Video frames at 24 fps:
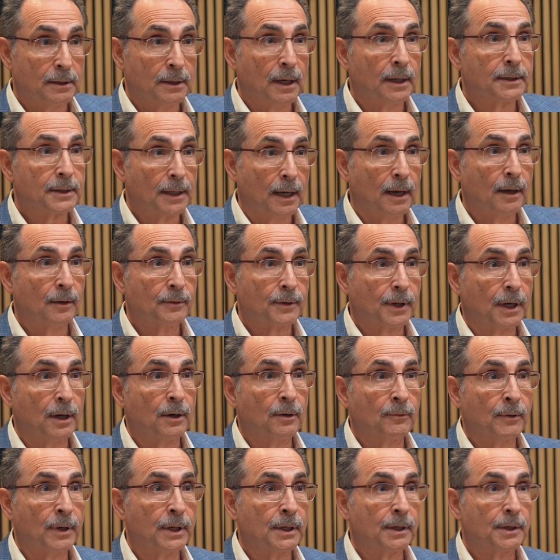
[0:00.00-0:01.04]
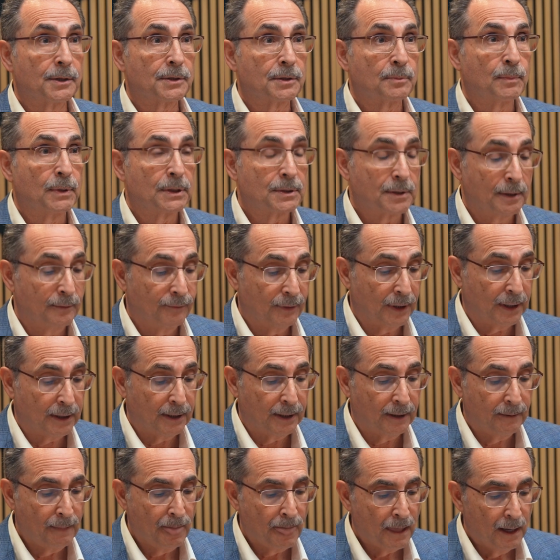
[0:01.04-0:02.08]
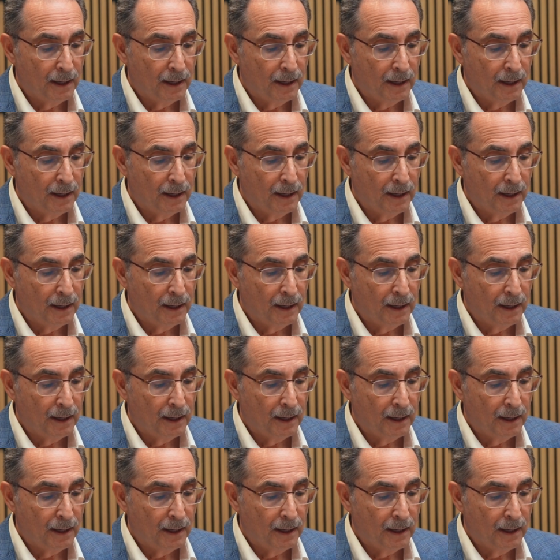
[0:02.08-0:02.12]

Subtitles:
not the healthcare arena specifically.